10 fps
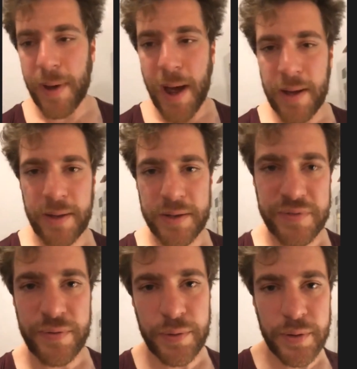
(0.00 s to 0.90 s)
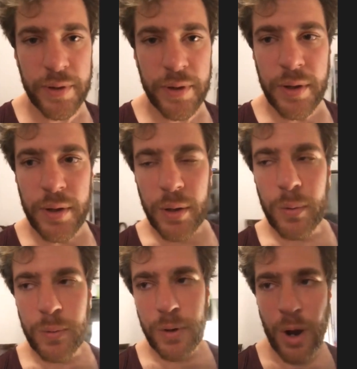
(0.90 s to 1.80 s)
Potluck's food
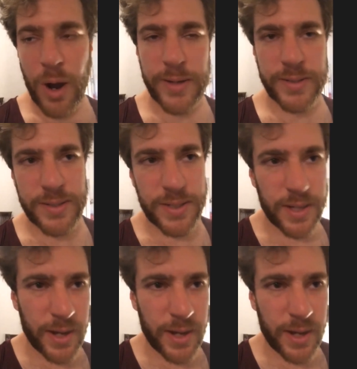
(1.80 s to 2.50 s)
cost,